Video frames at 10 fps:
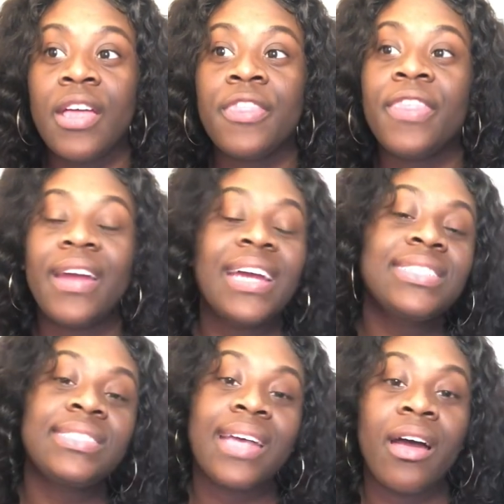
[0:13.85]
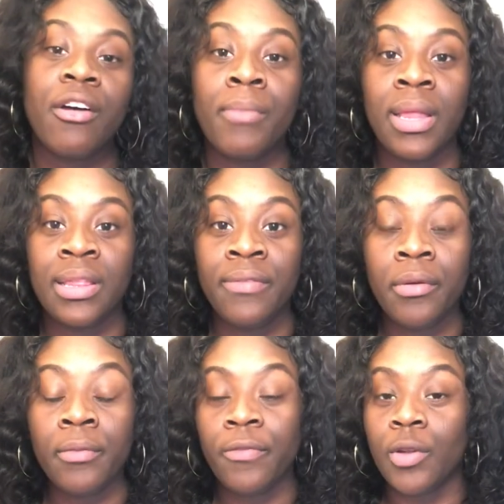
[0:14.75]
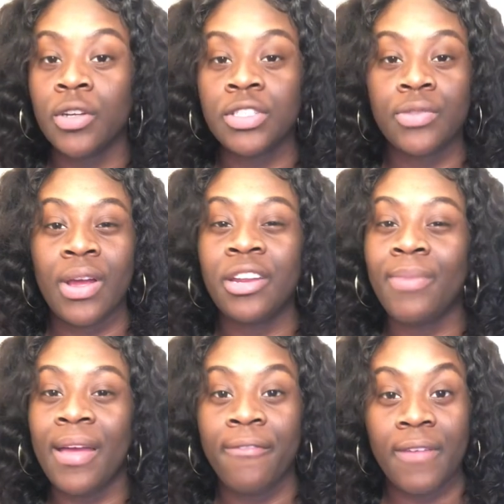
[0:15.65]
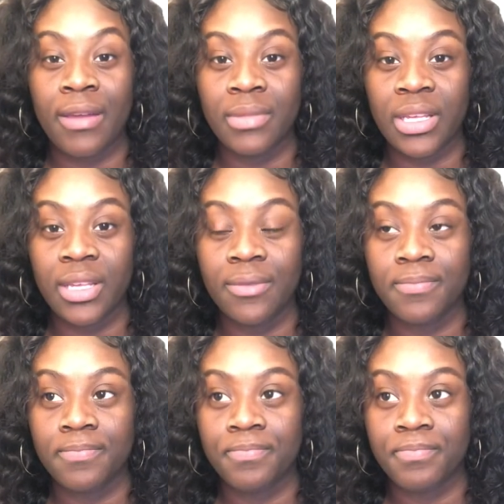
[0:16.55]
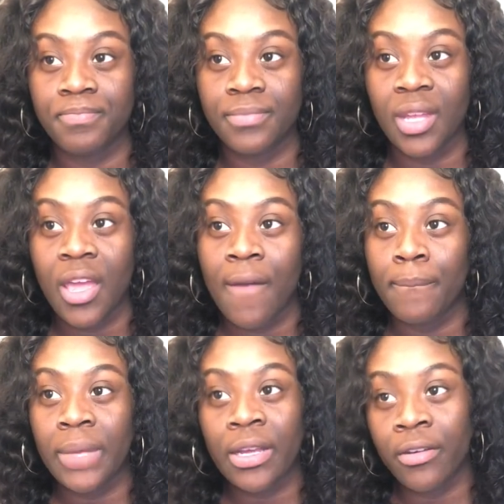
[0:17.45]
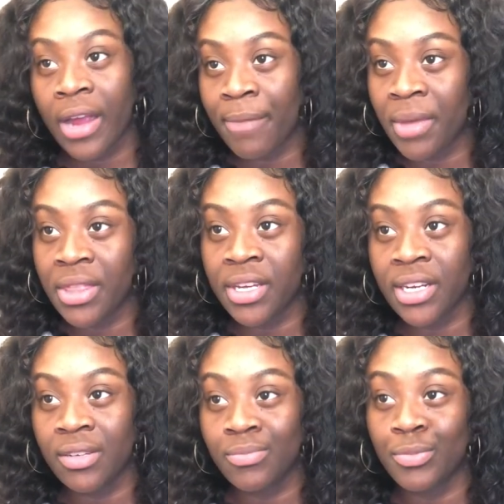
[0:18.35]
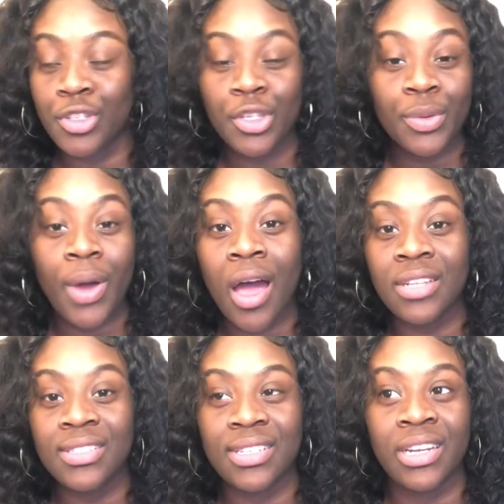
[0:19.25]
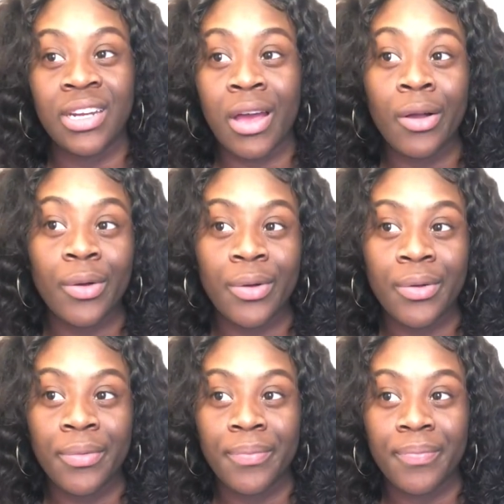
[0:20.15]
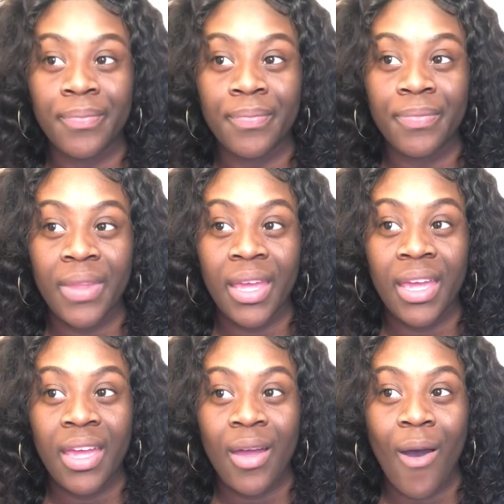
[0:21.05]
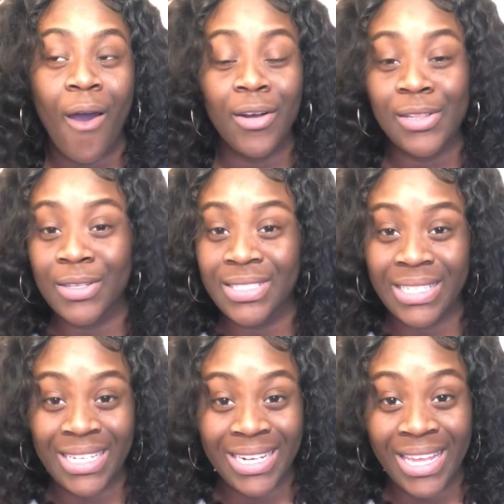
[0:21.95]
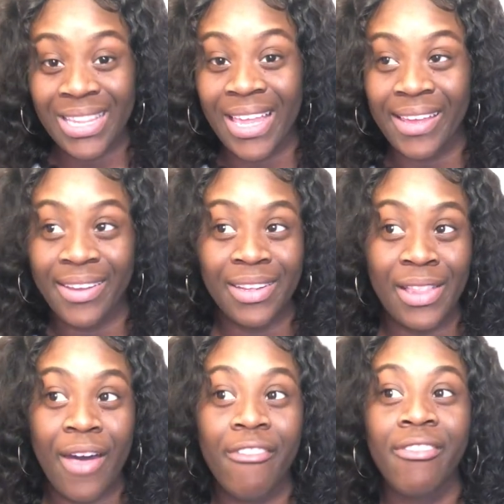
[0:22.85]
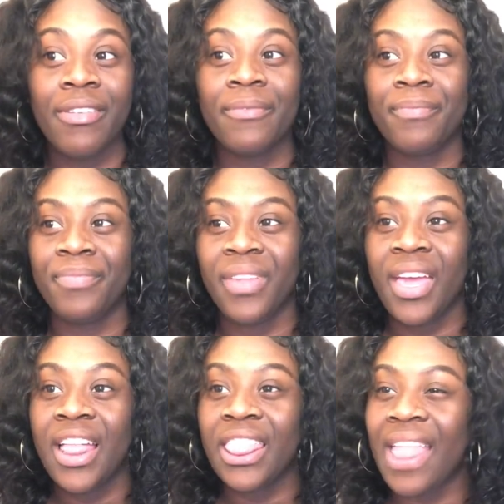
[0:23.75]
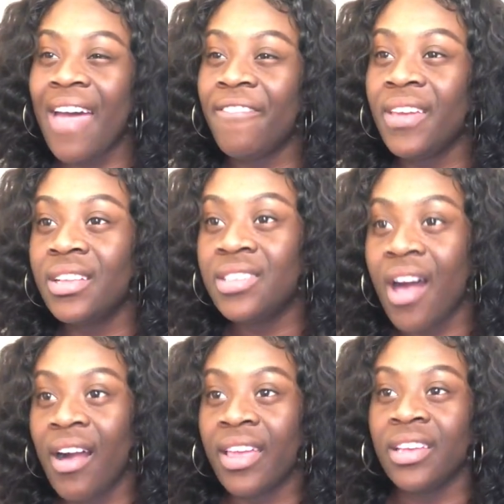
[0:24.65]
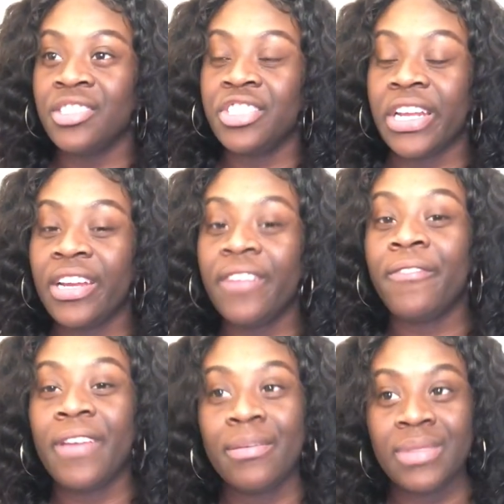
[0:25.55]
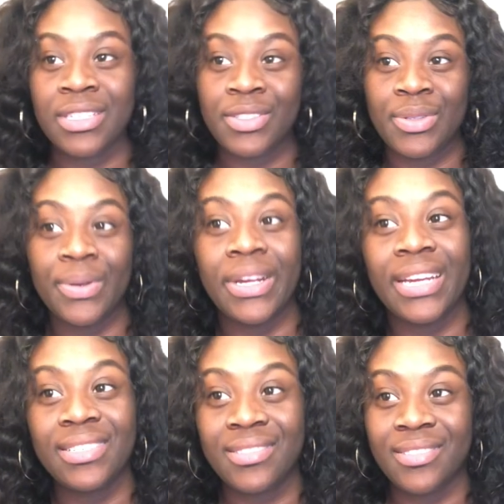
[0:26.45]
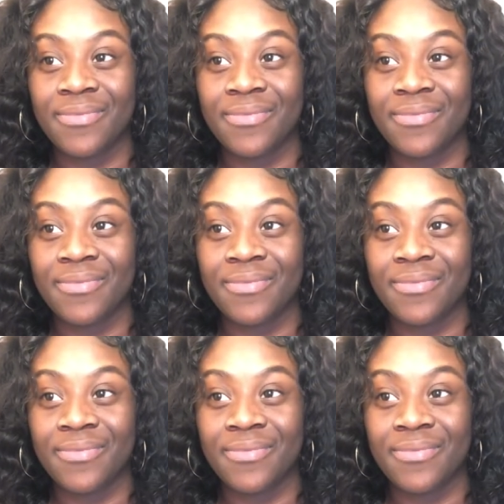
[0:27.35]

There I sat on my living room floor surrounded by family. My grandmother, two aunts, and an uncle, all closely knit like a glove, laughing and talking and sharing family stories.